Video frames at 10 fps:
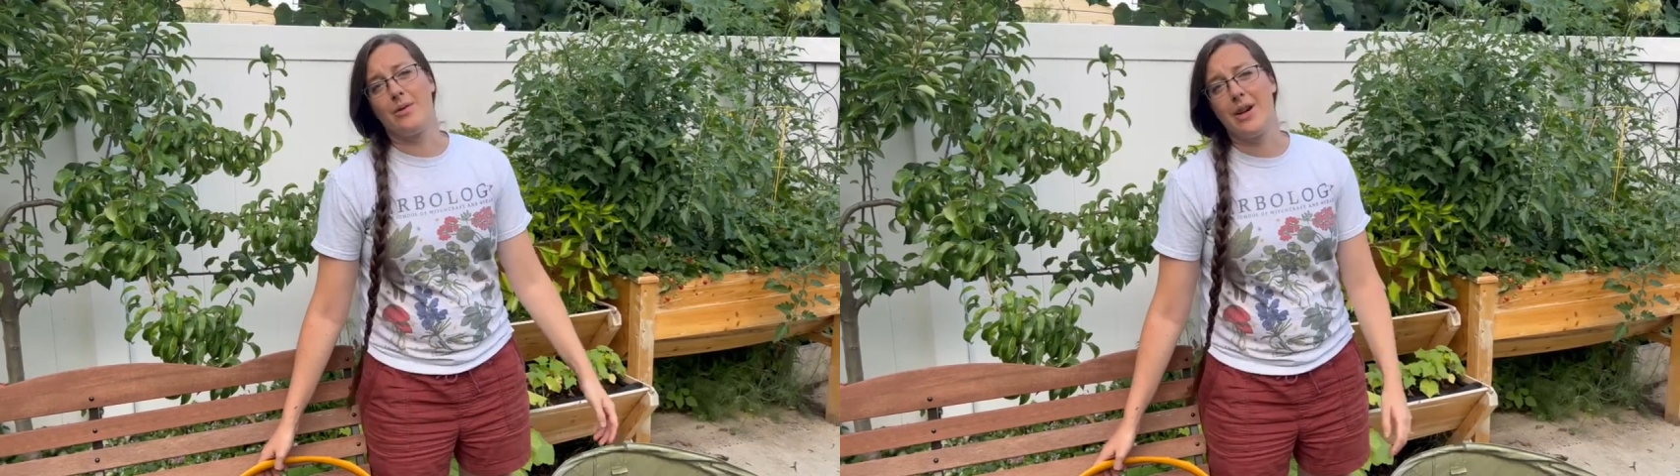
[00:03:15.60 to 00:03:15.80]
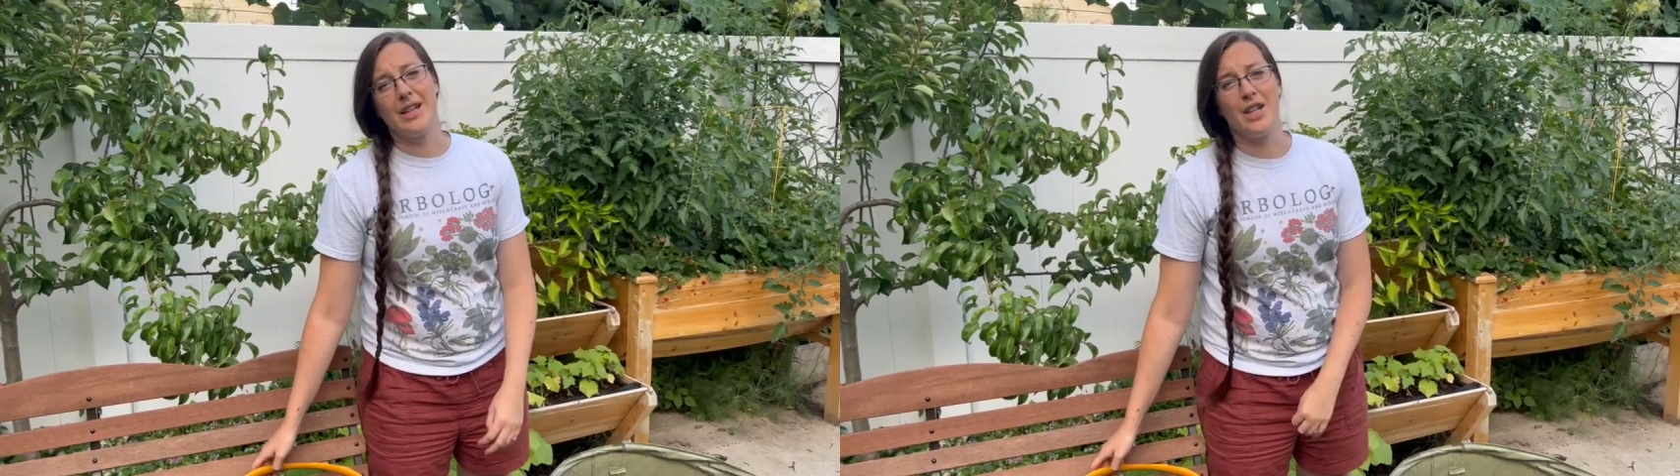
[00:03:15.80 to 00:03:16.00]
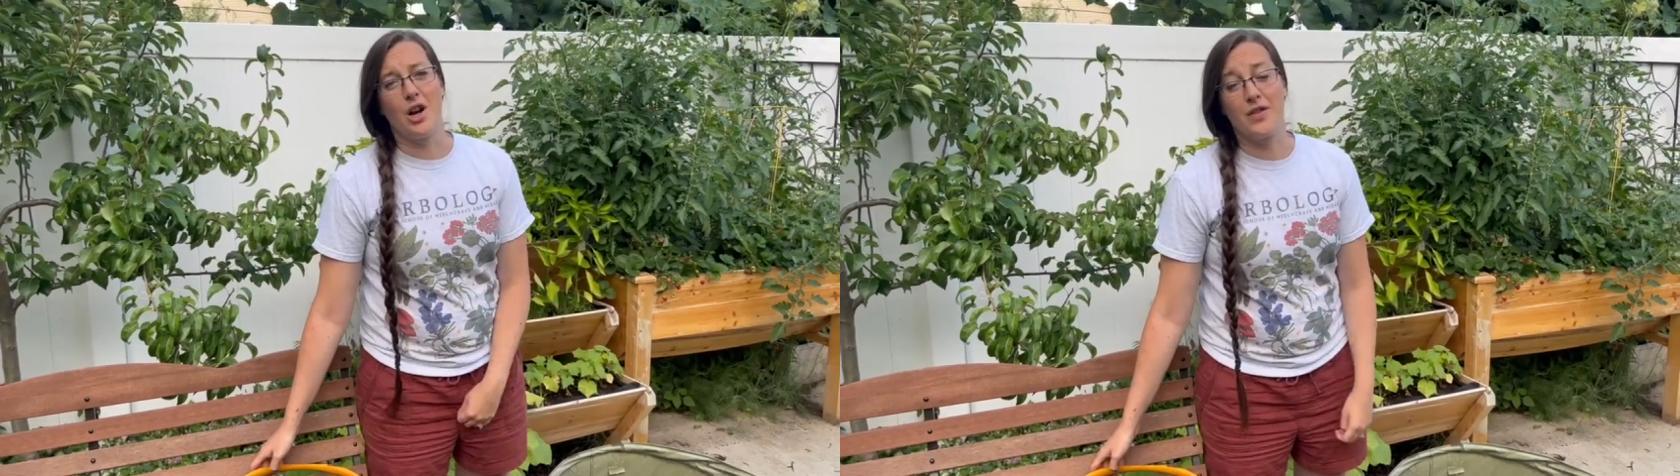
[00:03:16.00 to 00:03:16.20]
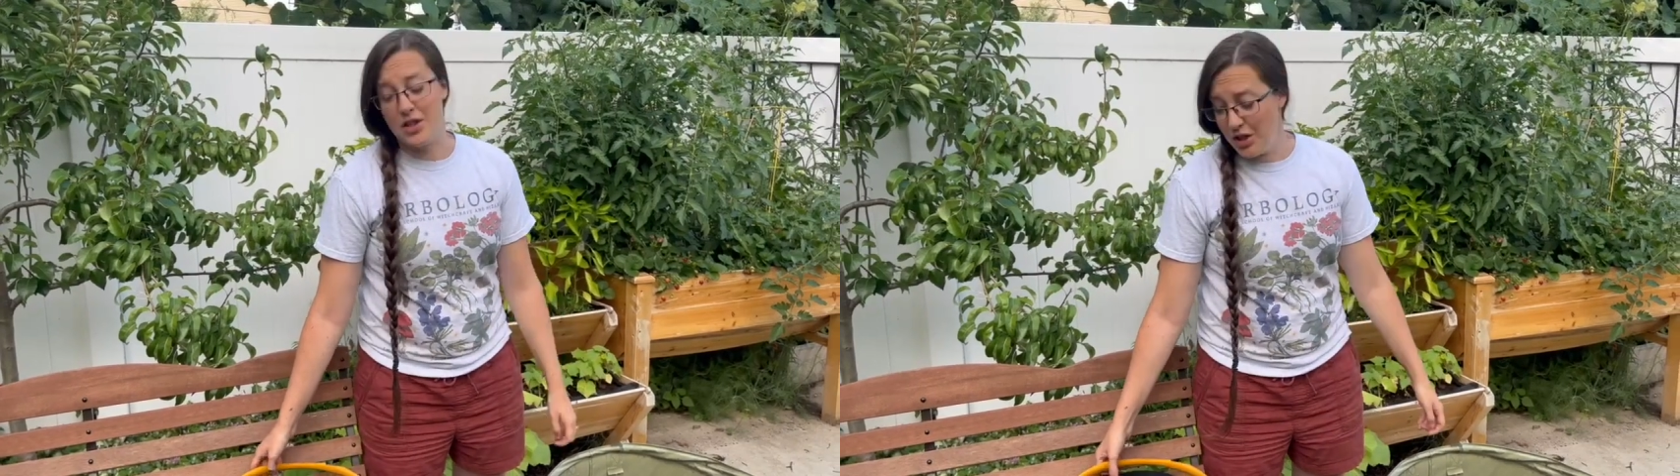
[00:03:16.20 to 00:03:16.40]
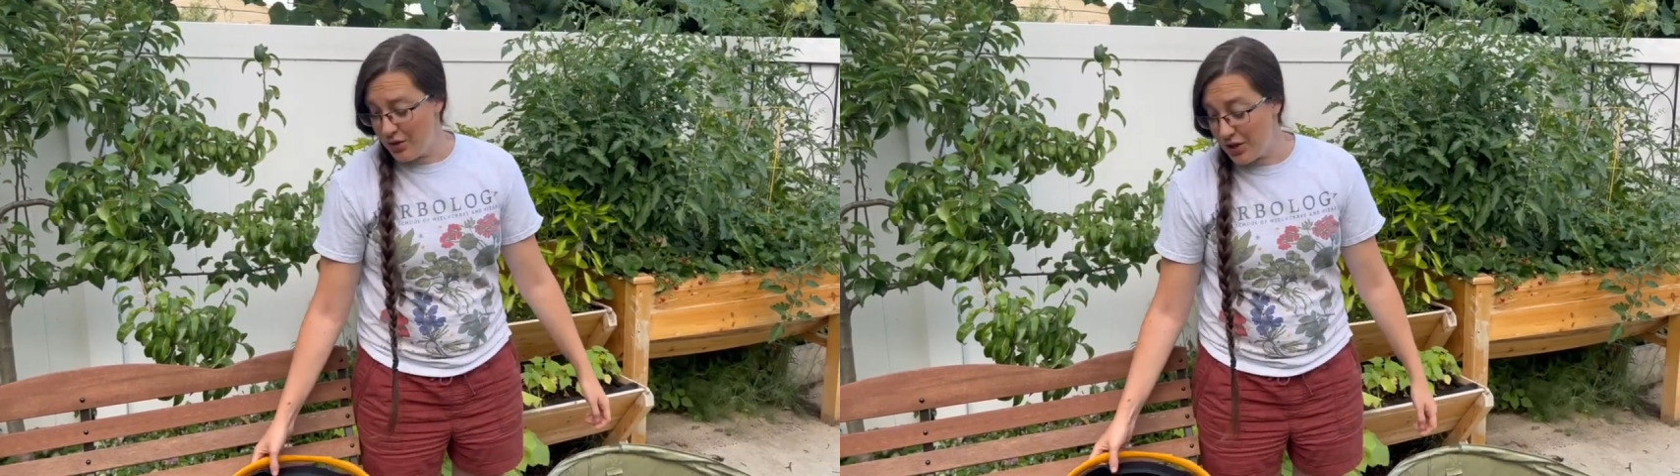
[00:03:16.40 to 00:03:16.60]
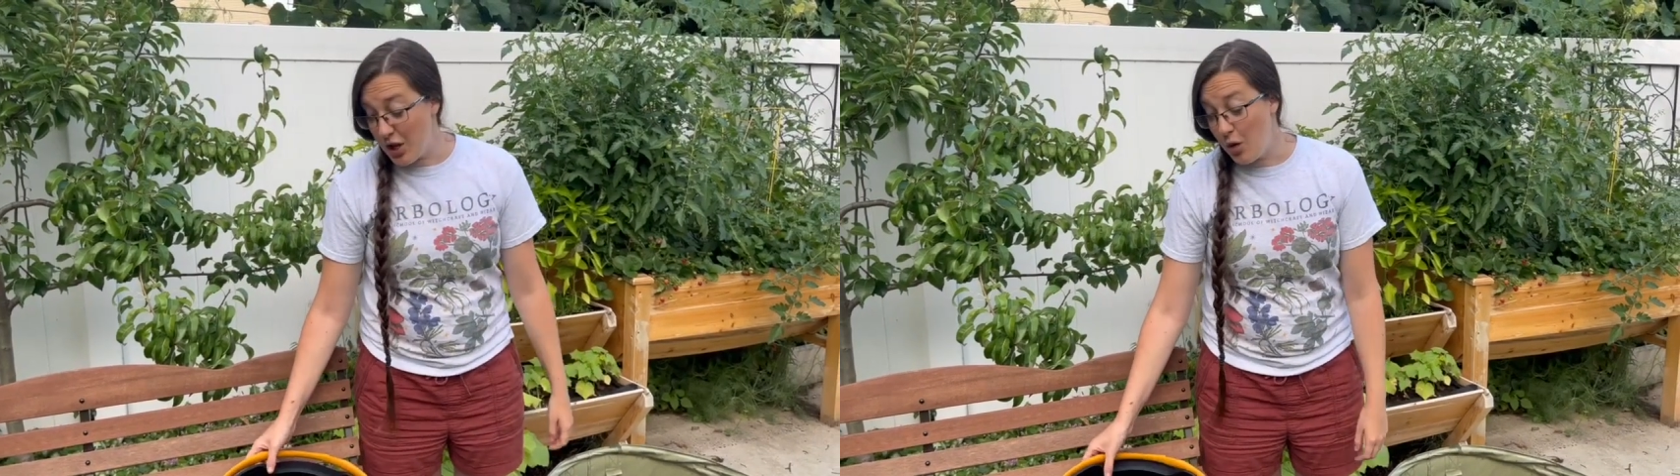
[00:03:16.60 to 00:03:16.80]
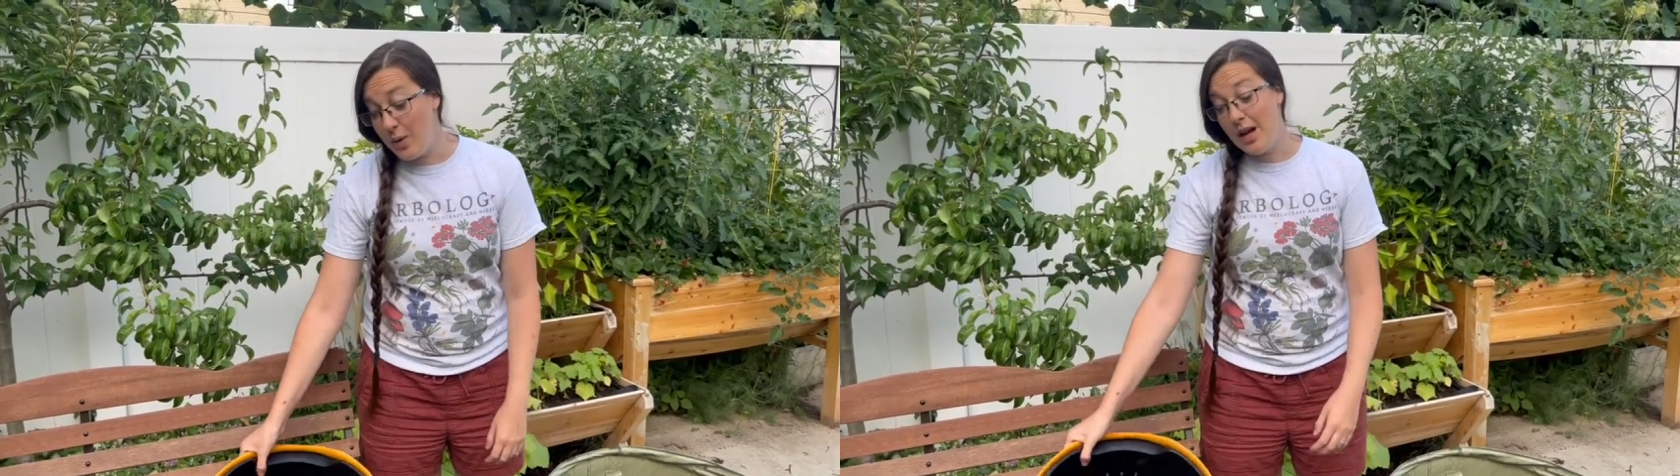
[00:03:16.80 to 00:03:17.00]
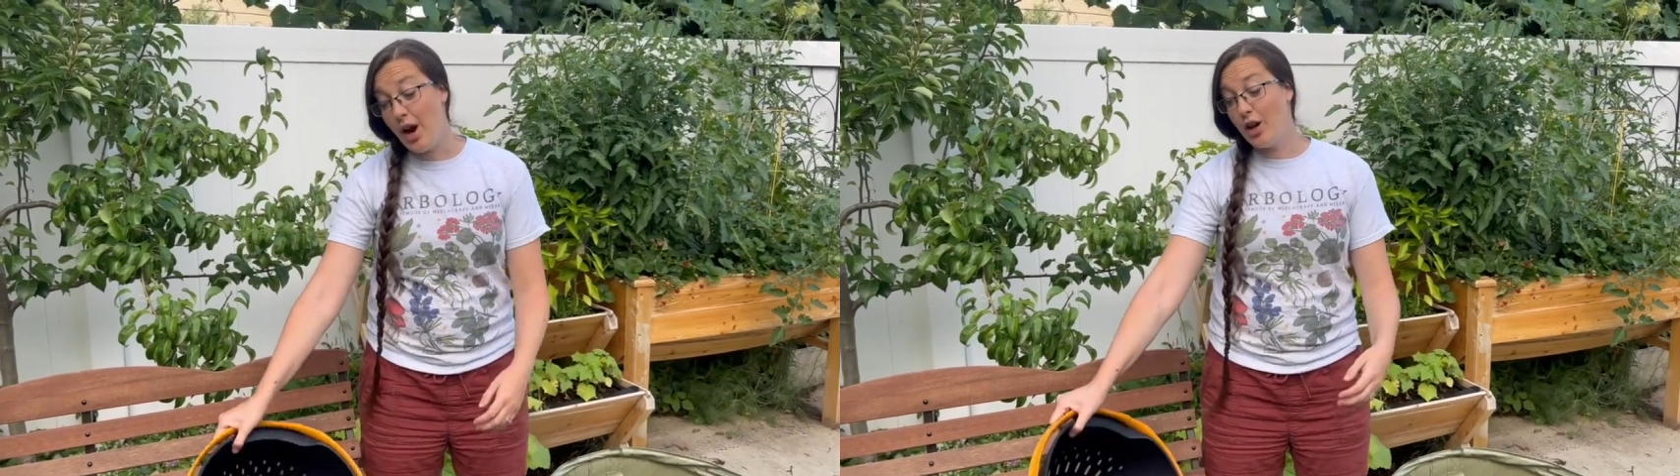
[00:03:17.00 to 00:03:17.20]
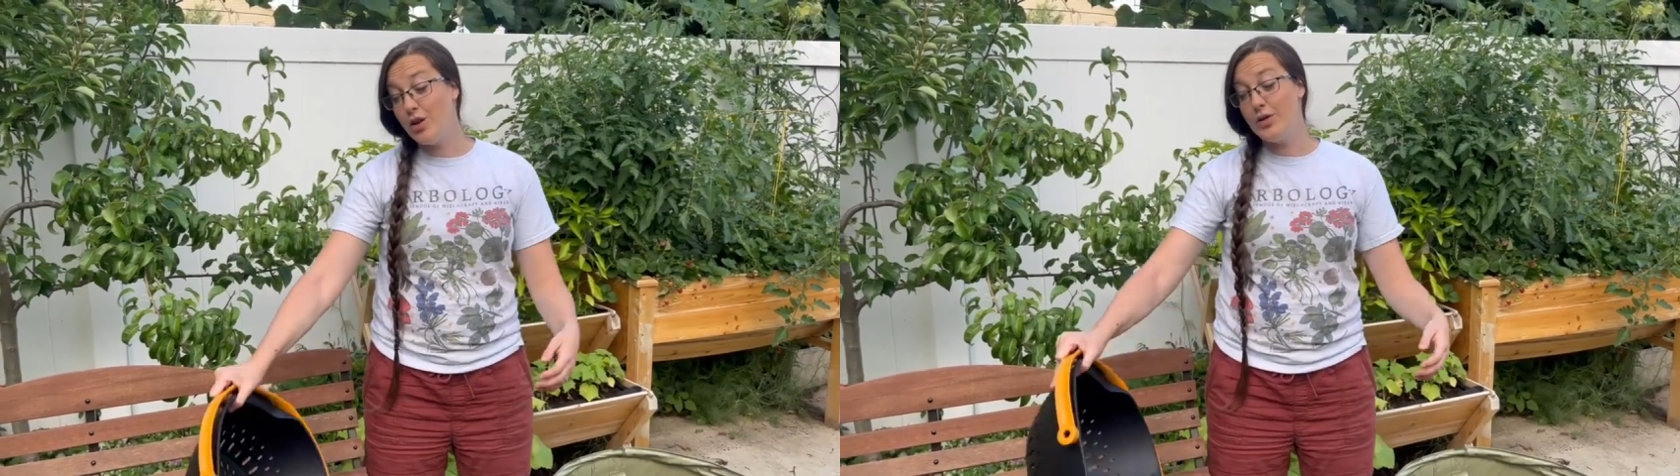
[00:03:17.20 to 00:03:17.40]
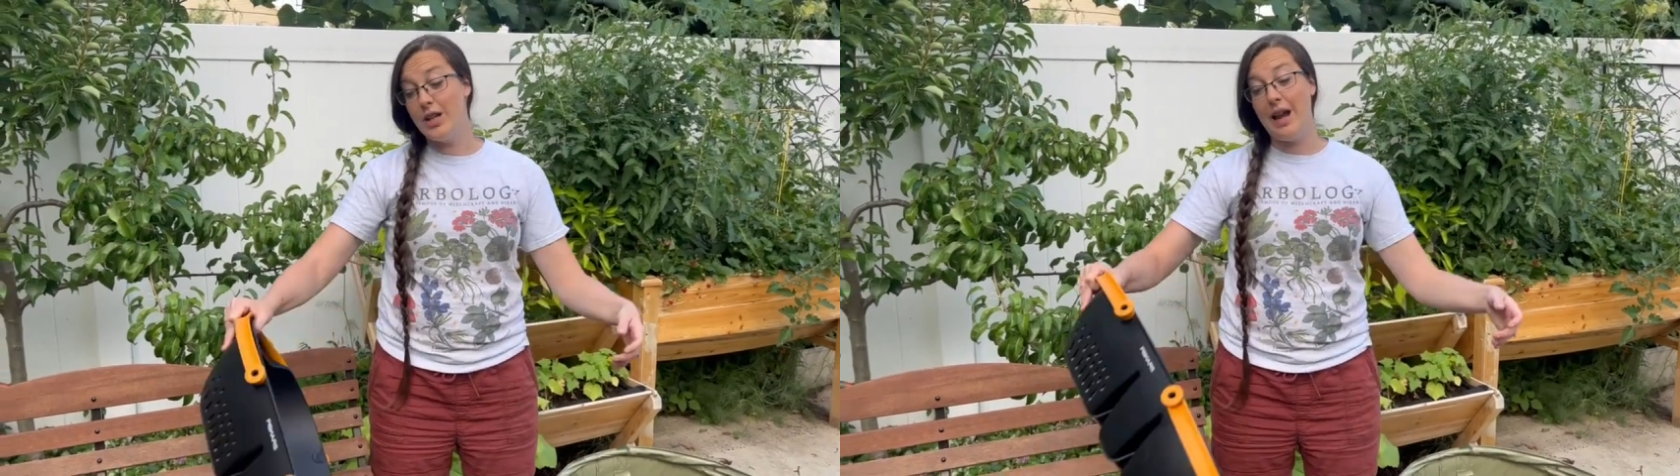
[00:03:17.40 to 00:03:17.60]
ready to harvest too. So we are
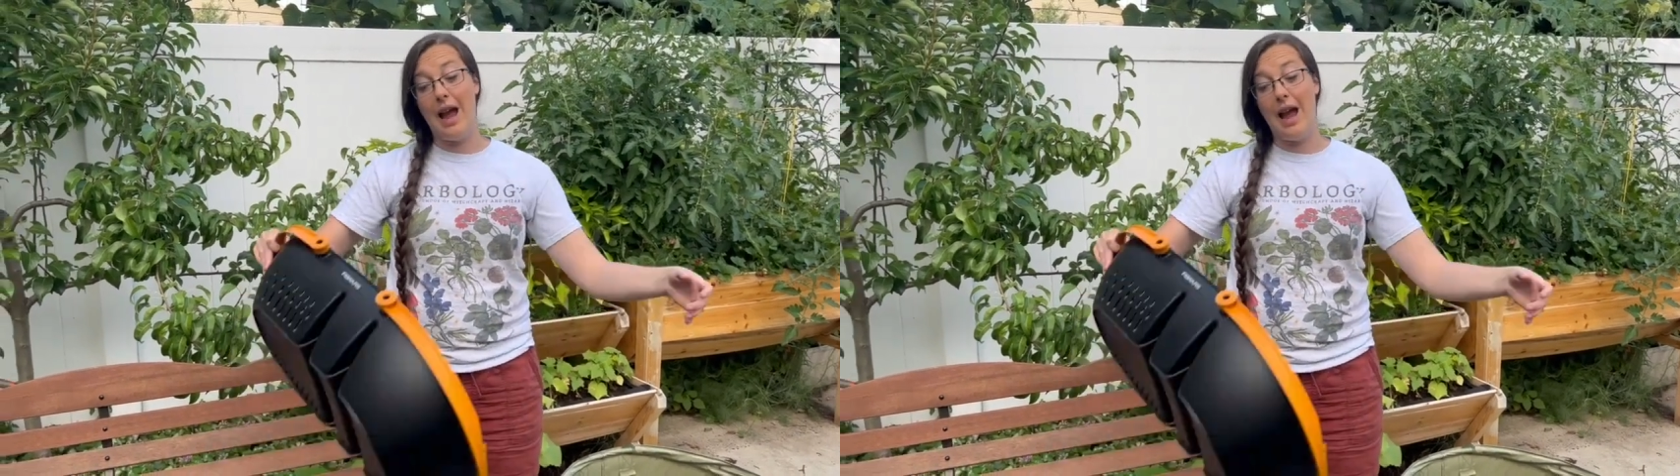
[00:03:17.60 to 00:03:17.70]
using